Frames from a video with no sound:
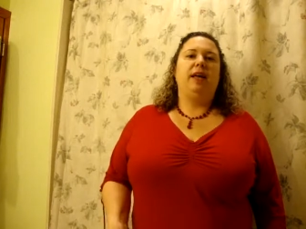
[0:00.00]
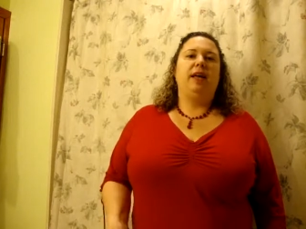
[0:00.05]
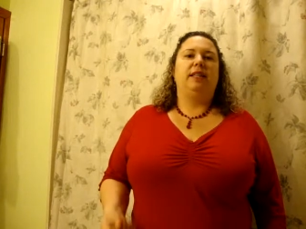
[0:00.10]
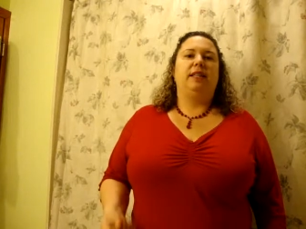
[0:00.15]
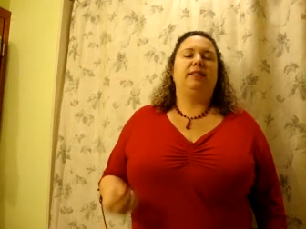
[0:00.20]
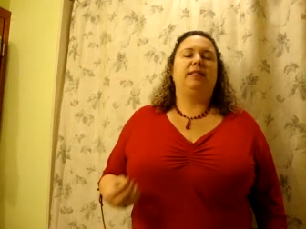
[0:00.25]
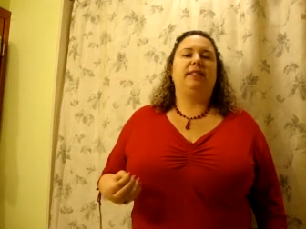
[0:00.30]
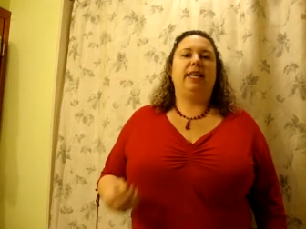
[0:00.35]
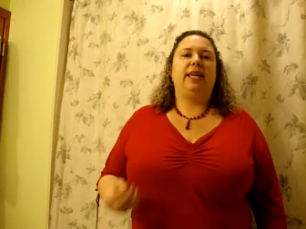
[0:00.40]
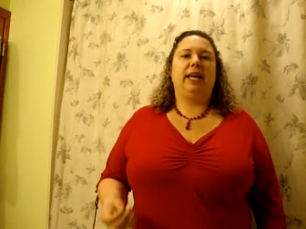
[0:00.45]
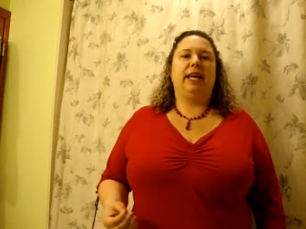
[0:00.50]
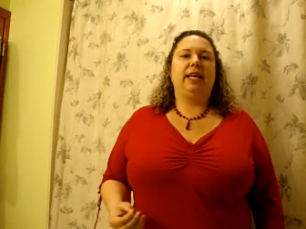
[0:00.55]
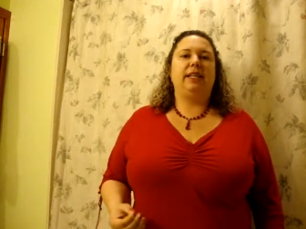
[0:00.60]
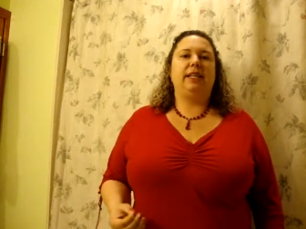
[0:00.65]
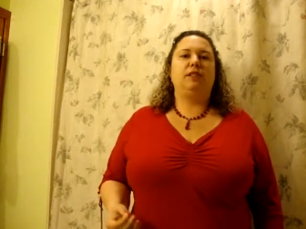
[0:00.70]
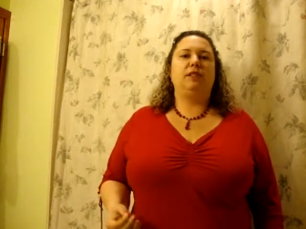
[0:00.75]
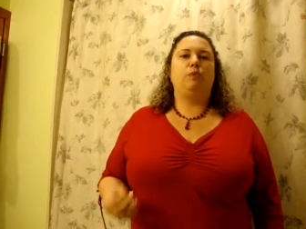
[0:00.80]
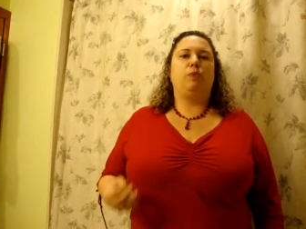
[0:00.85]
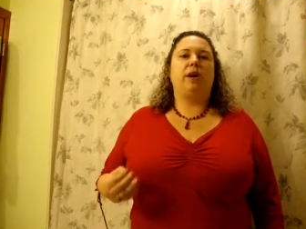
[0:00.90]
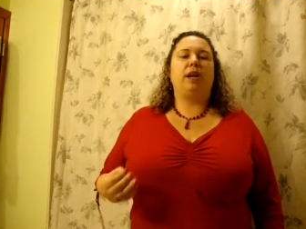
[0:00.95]
The
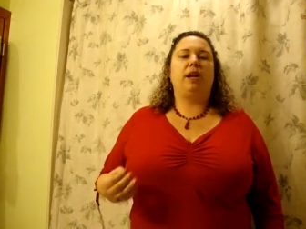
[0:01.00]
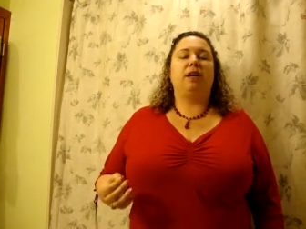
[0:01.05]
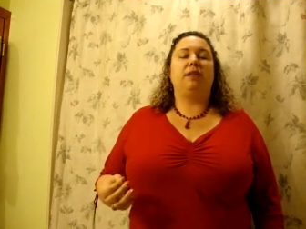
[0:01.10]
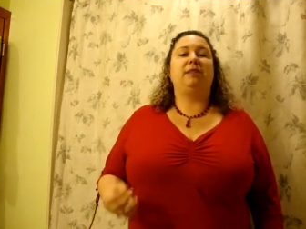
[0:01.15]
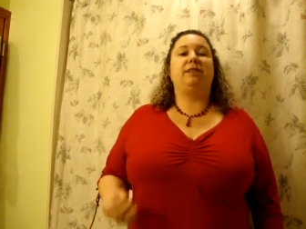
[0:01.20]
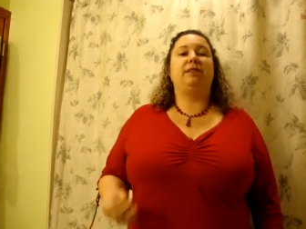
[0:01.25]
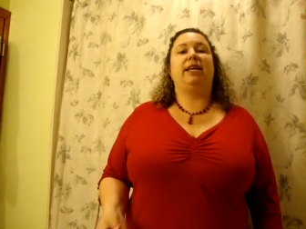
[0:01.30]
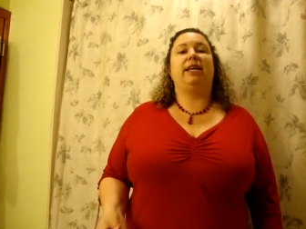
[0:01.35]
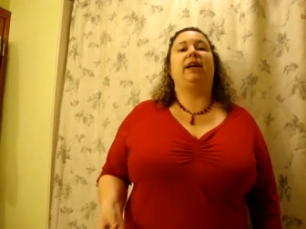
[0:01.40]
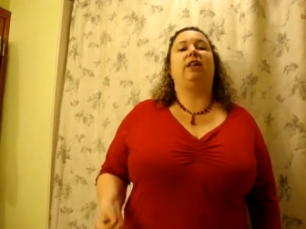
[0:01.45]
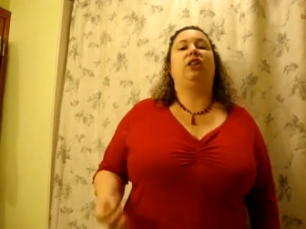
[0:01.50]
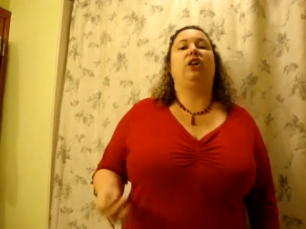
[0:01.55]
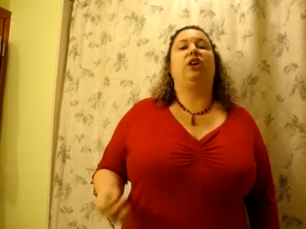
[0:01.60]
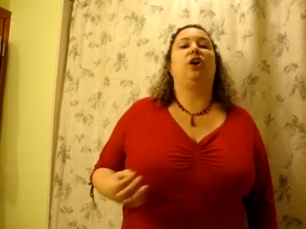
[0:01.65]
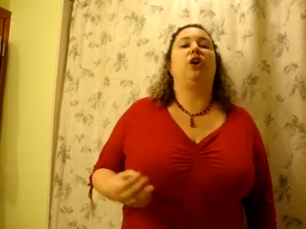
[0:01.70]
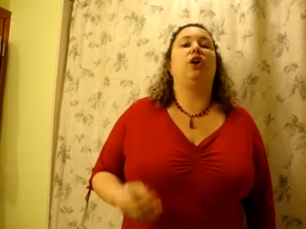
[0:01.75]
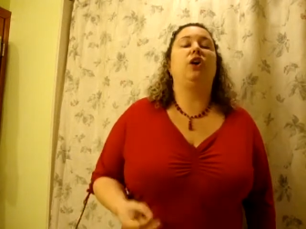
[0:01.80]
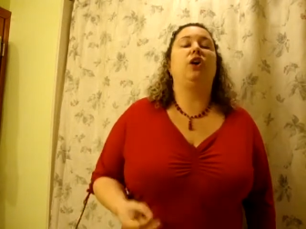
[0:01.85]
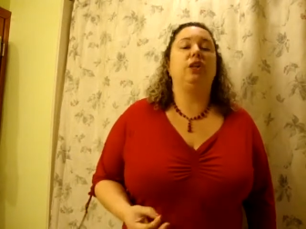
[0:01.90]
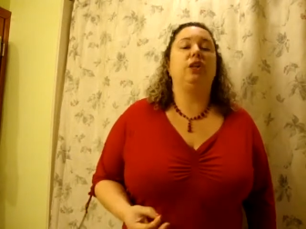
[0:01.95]
tickets went on sale
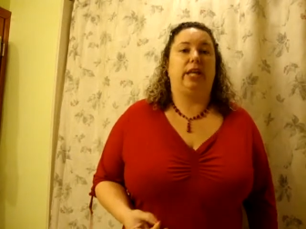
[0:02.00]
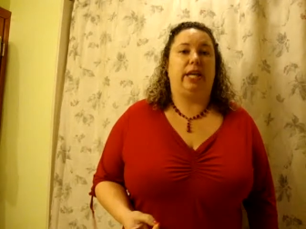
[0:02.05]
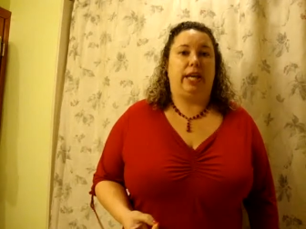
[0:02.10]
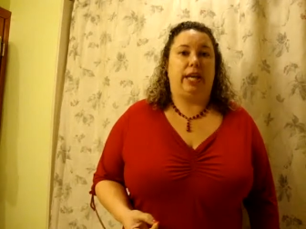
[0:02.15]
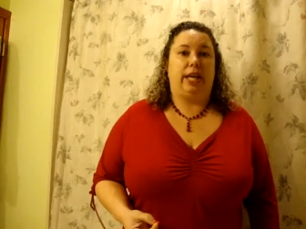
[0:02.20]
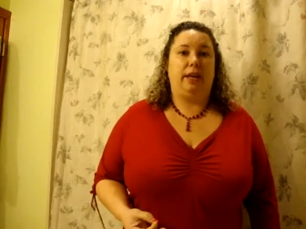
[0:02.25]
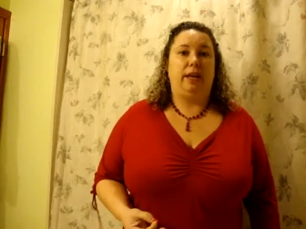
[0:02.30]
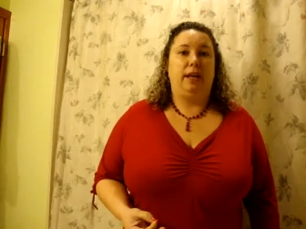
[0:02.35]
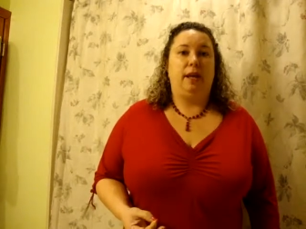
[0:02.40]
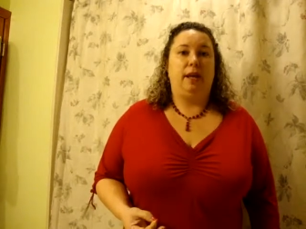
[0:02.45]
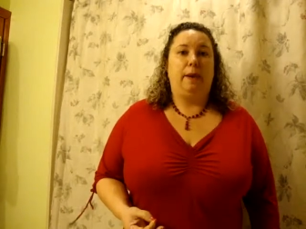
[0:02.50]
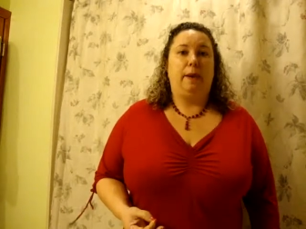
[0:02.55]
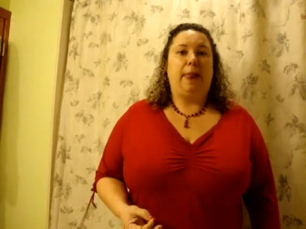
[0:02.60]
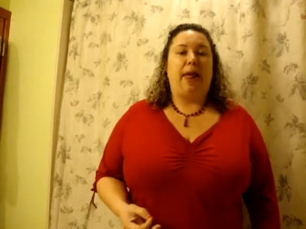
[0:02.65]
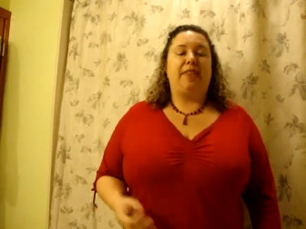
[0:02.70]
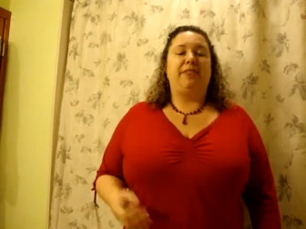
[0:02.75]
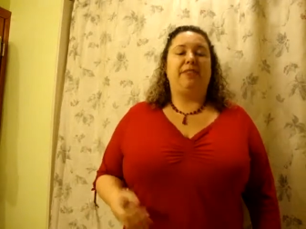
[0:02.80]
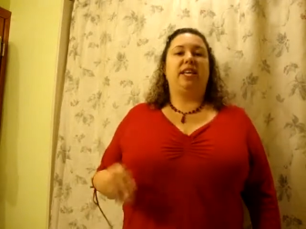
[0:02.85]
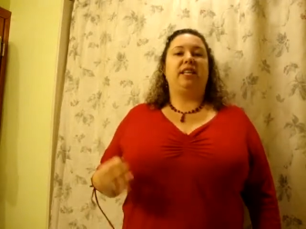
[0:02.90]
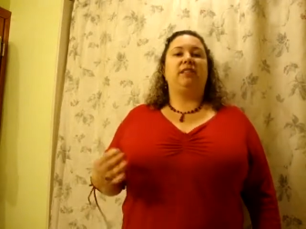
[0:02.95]
early
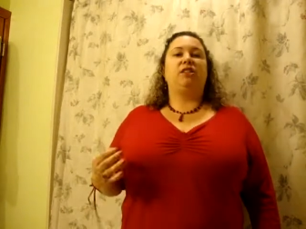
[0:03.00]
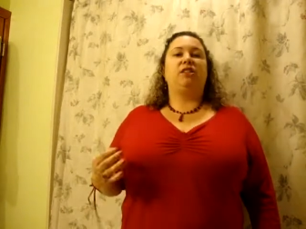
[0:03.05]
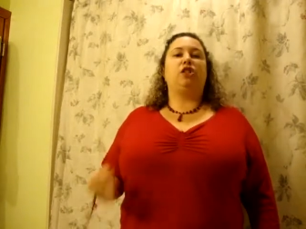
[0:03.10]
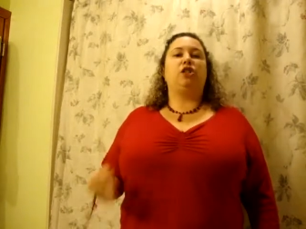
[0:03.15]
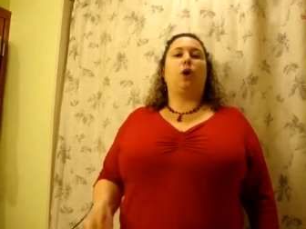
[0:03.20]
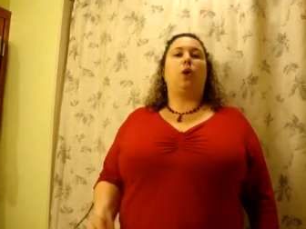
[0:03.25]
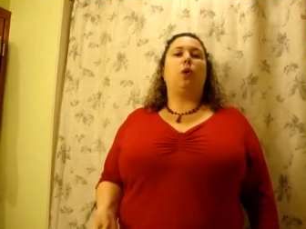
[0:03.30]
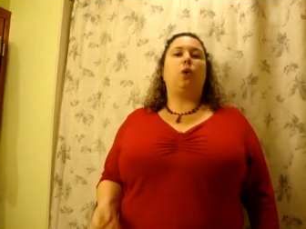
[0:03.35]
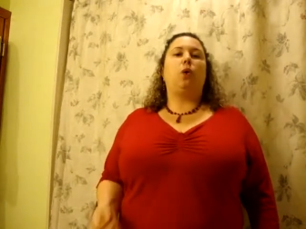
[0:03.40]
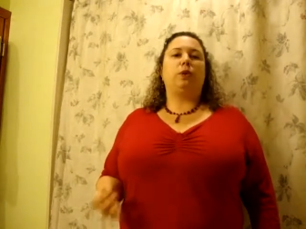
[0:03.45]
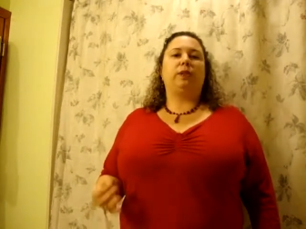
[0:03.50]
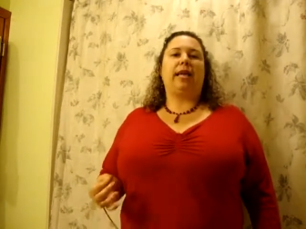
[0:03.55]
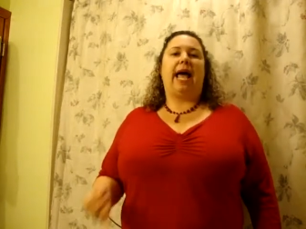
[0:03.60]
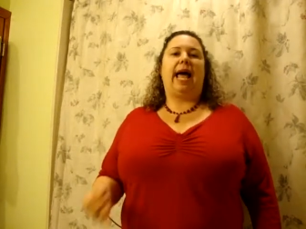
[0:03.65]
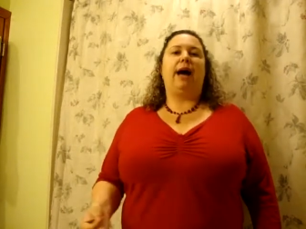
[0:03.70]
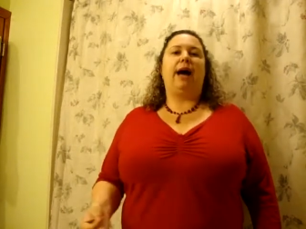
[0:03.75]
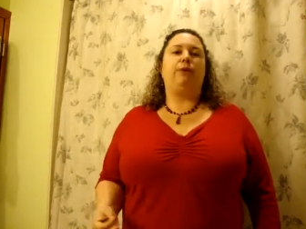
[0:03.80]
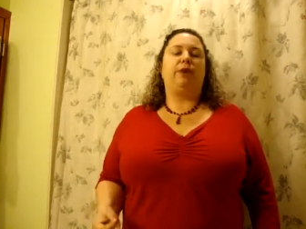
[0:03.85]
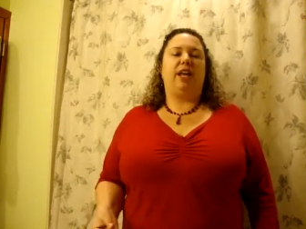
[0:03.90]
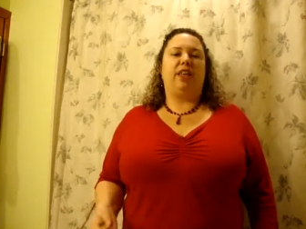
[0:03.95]
and they sold
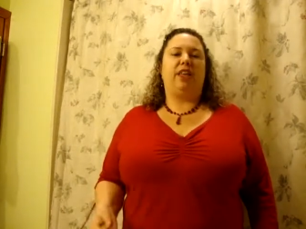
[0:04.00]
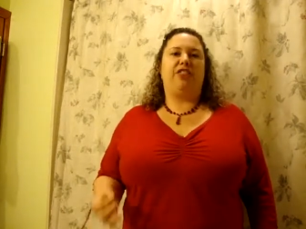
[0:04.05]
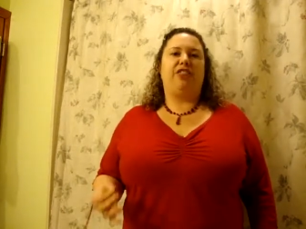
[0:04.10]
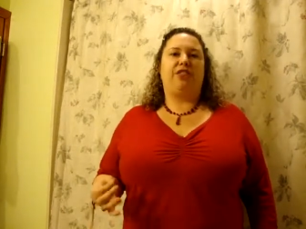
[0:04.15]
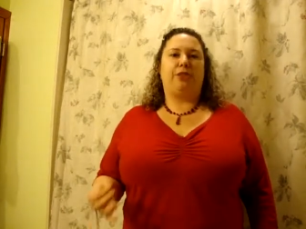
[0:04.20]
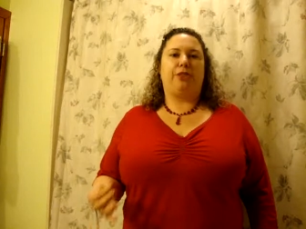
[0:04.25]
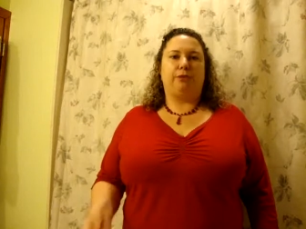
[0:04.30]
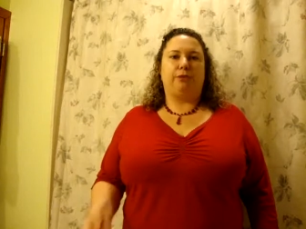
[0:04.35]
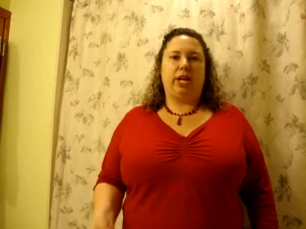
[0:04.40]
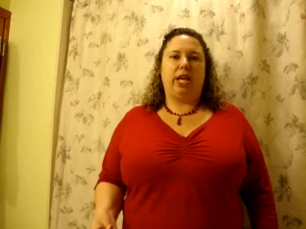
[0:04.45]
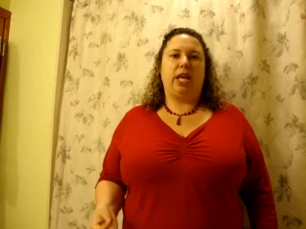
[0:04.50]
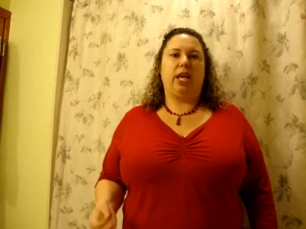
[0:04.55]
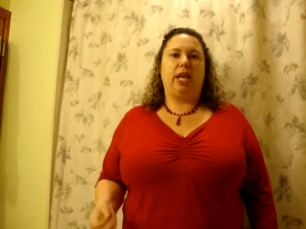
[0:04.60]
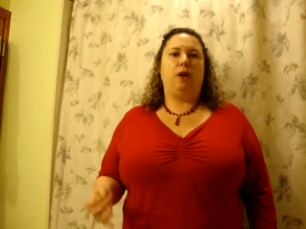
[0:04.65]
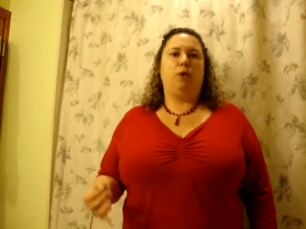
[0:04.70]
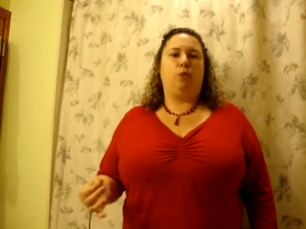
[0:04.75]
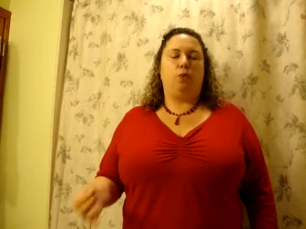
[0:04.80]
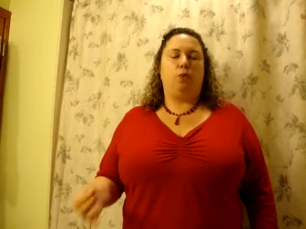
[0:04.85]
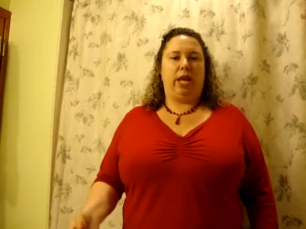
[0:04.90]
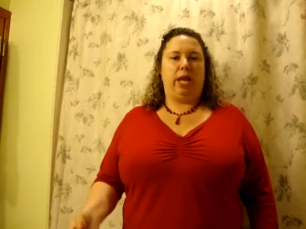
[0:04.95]
out in 3
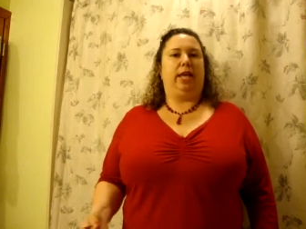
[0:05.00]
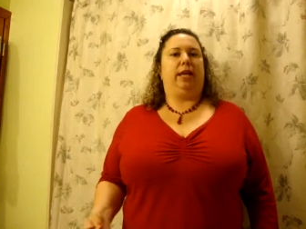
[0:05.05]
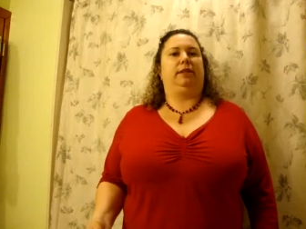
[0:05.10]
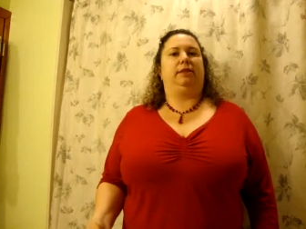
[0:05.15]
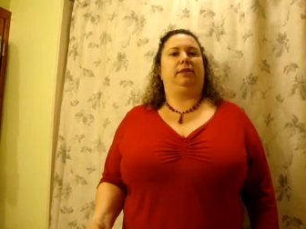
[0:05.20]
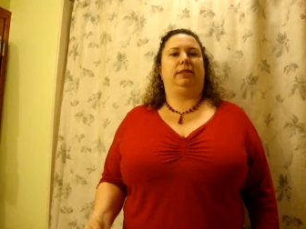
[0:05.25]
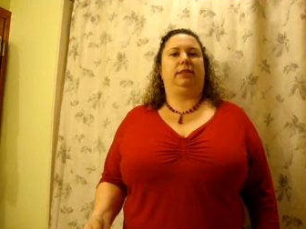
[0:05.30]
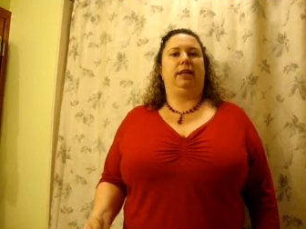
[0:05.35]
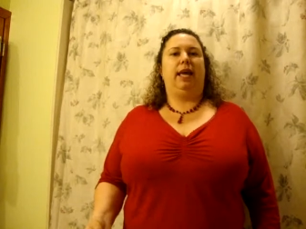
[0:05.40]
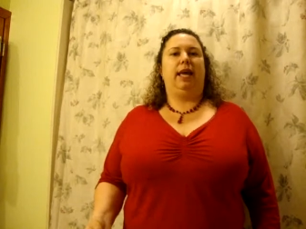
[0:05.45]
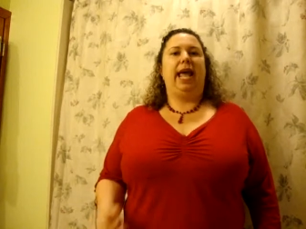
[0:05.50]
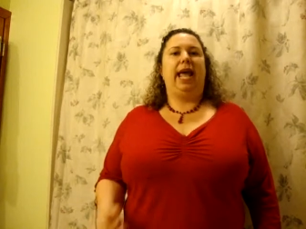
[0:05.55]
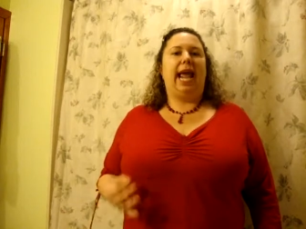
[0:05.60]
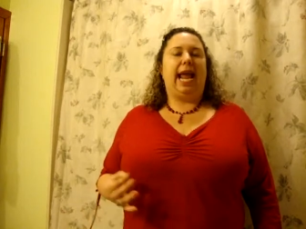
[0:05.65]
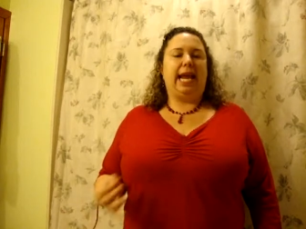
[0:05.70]
weeks.